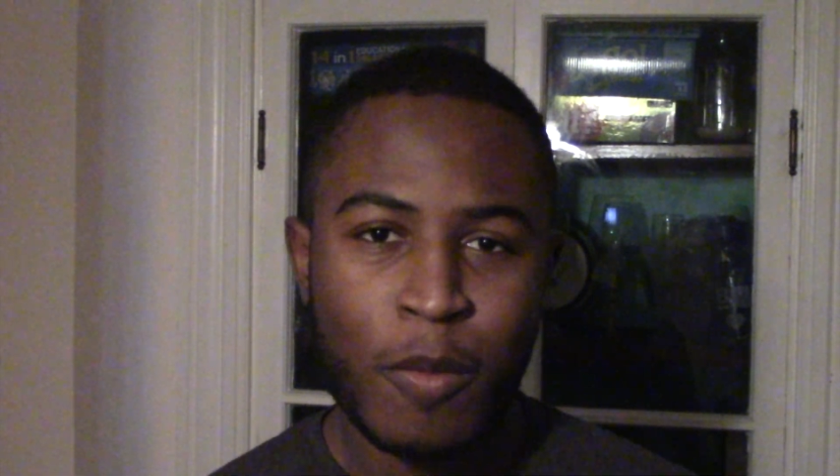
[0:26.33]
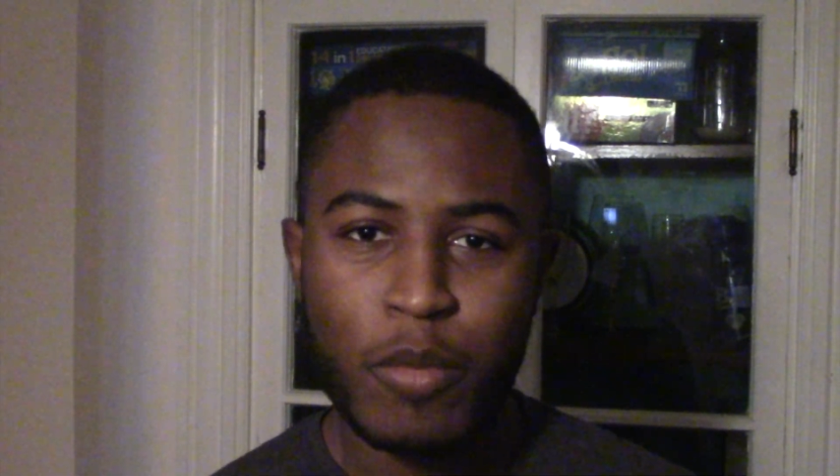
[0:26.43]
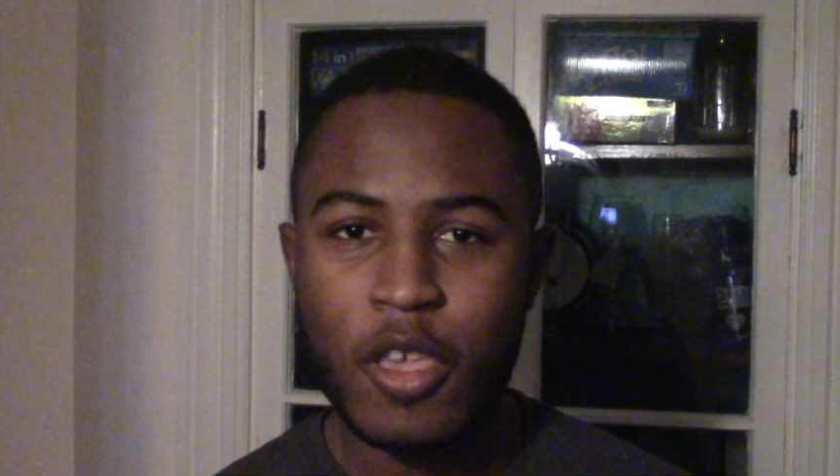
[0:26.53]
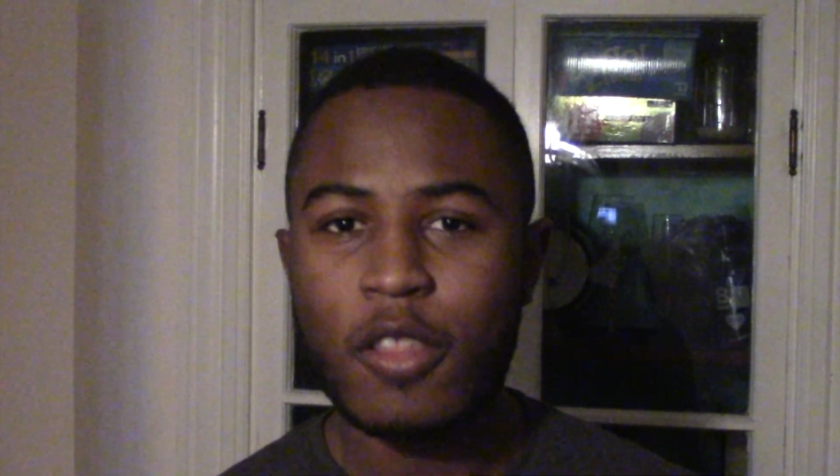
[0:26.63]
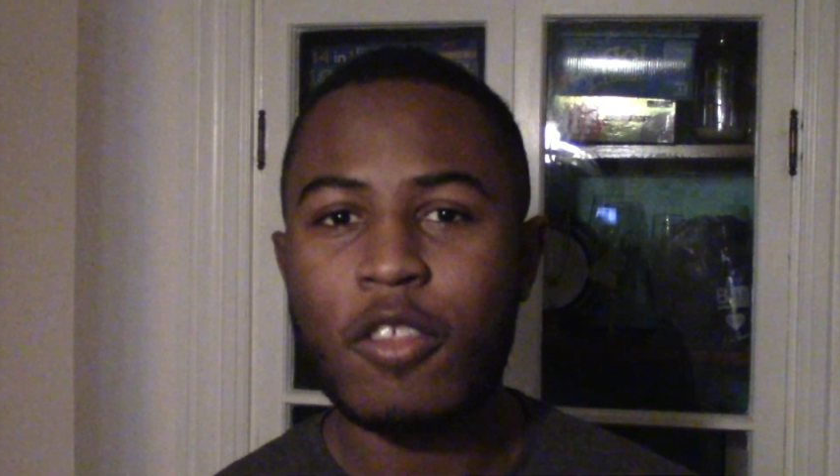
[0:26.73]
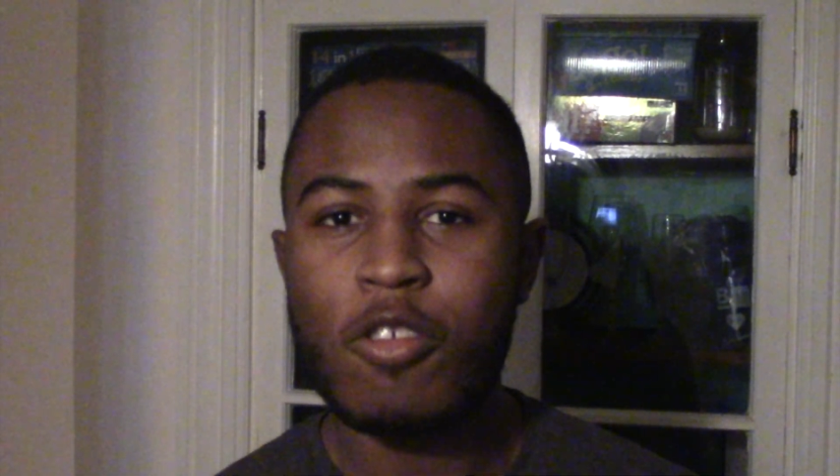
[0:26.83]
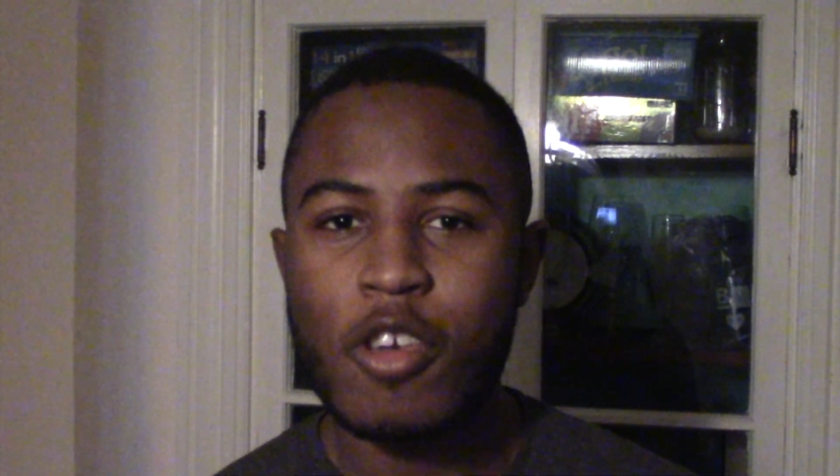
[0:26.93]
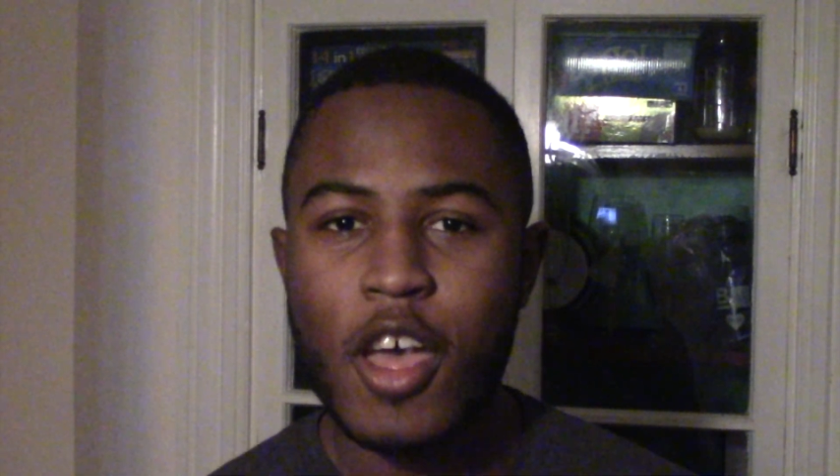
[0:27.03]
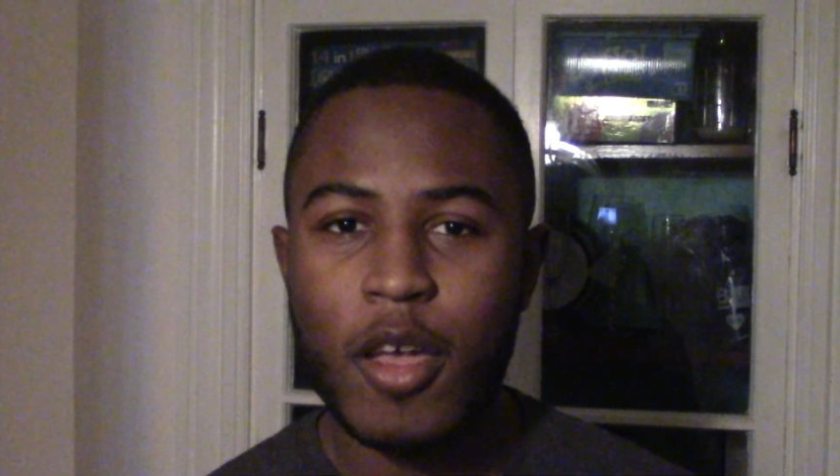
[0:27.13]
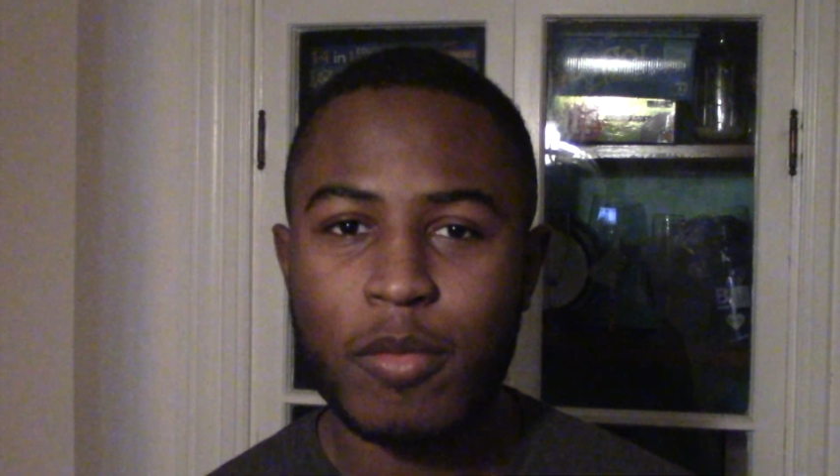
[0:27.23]
pizza
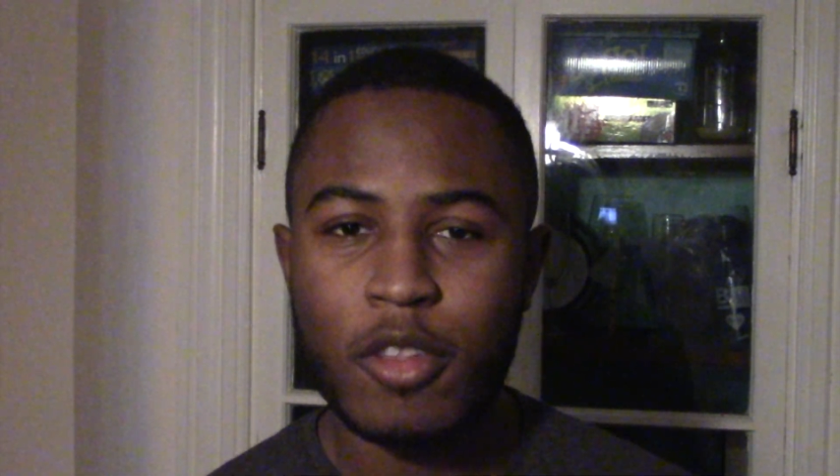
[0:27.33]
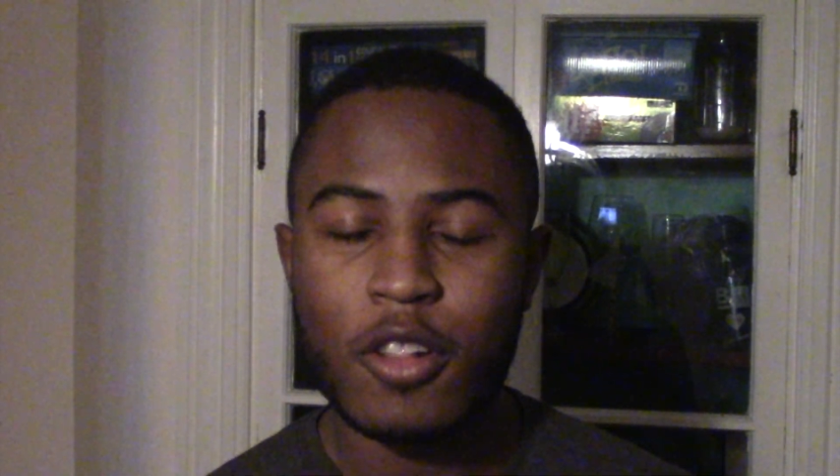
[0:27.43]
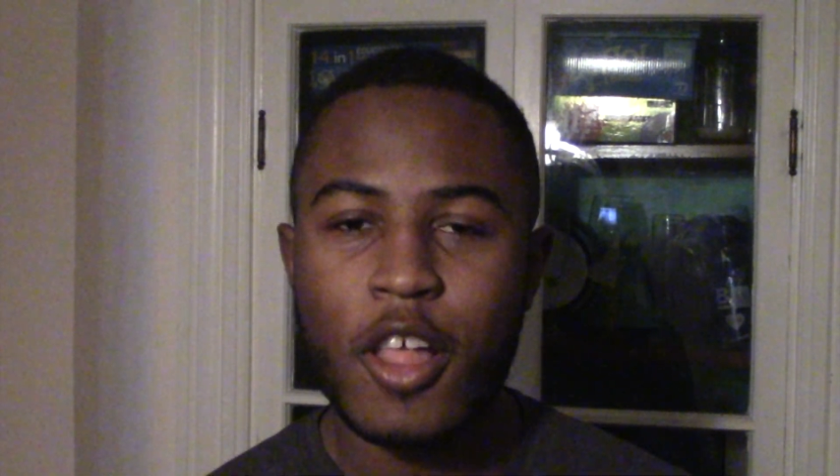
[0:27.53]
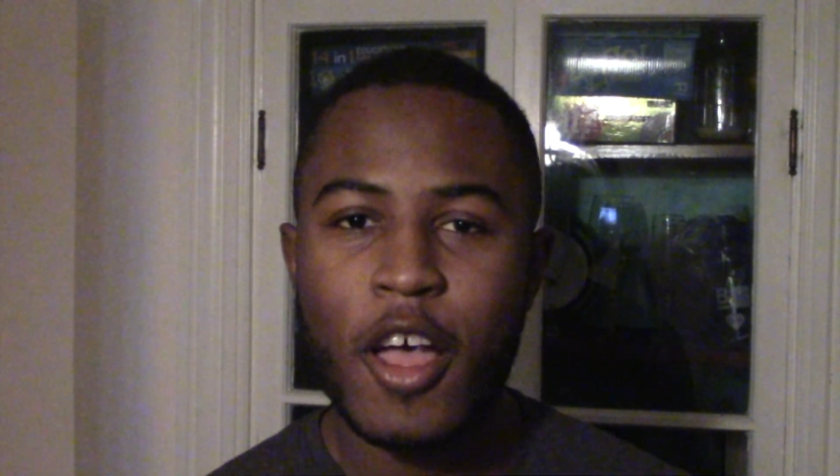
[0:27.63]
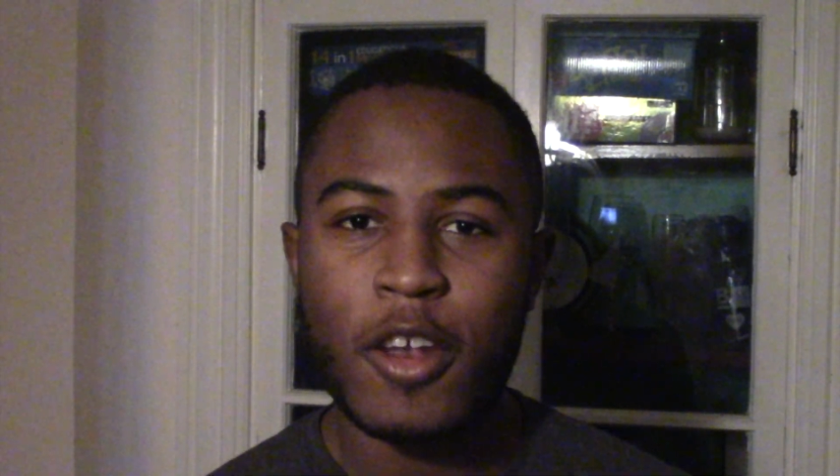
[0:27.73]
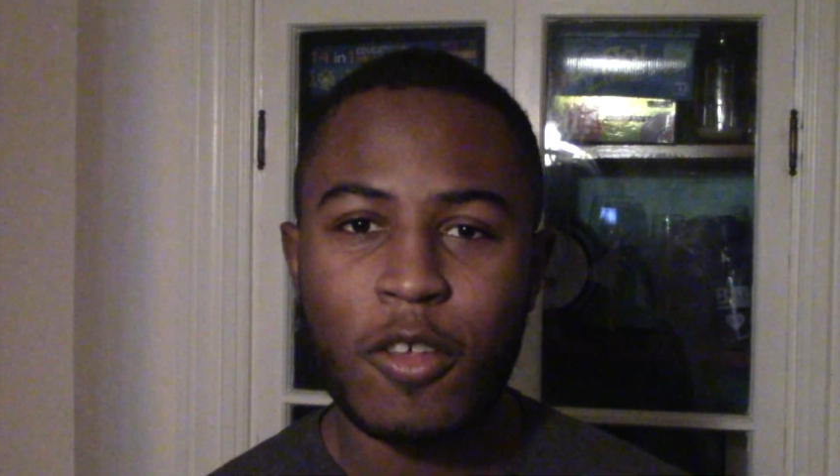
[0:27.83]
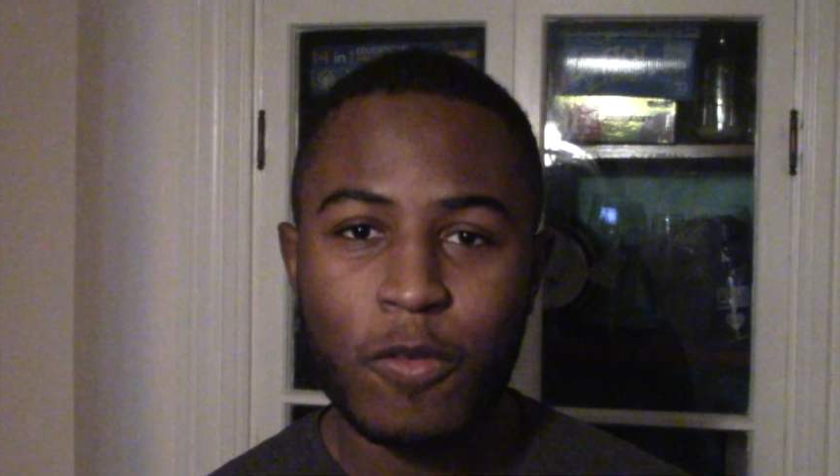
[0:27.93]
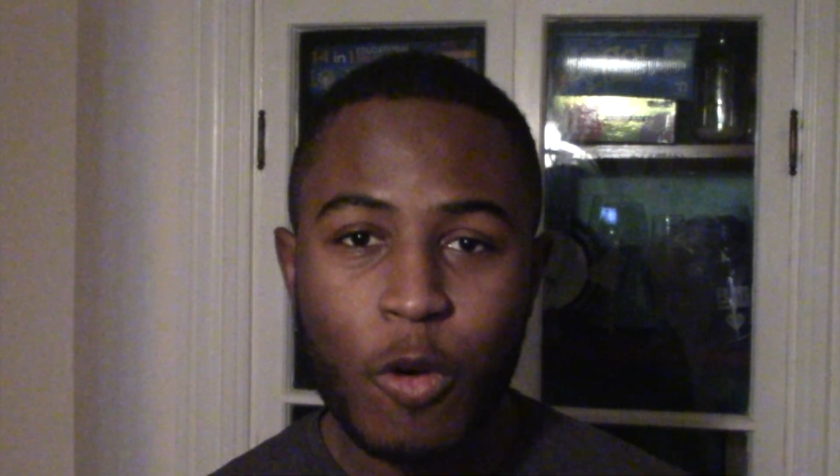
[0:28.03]
shops, a lot of